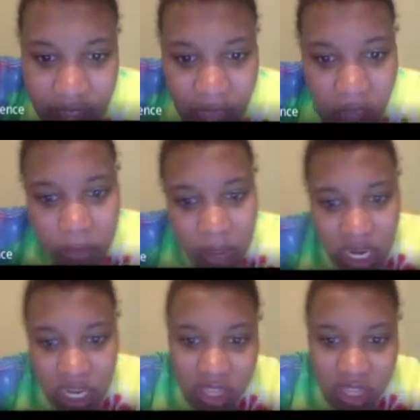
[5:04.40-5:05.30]
how
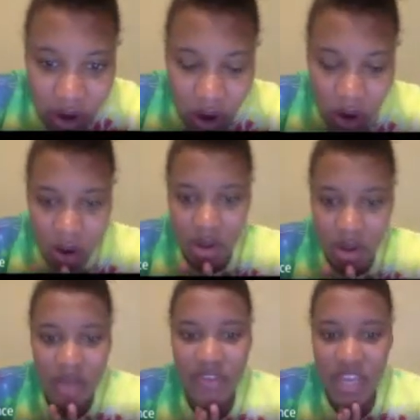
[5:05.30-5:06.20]
many there are
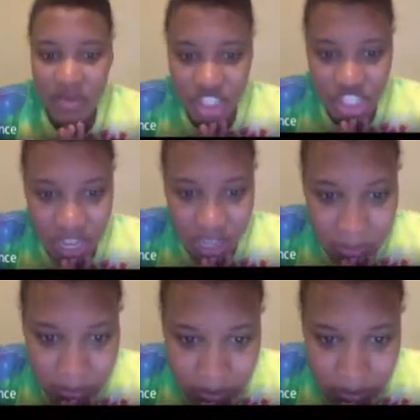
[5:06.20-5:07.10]
of each shape.
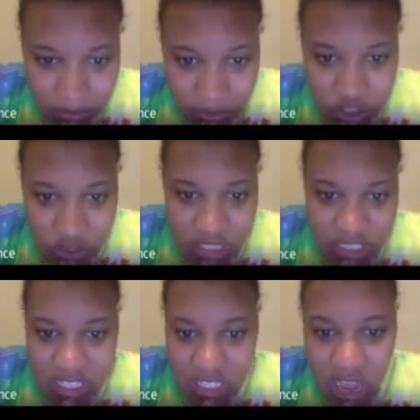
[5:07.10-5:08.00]
So it
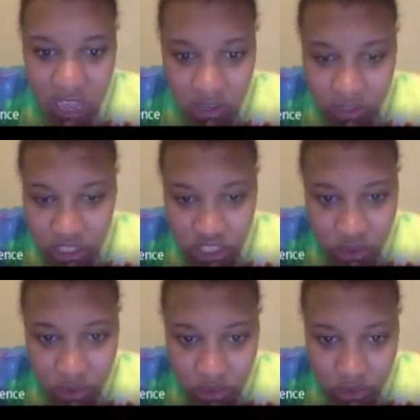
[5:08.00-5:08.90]
says color the
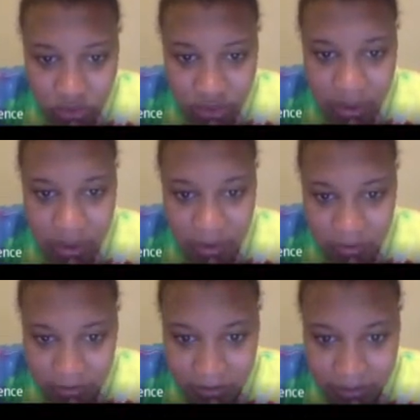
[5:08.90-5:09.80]
circles red.
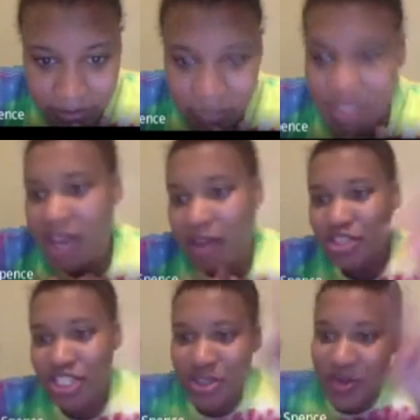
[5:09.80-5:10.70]
And I'm just going to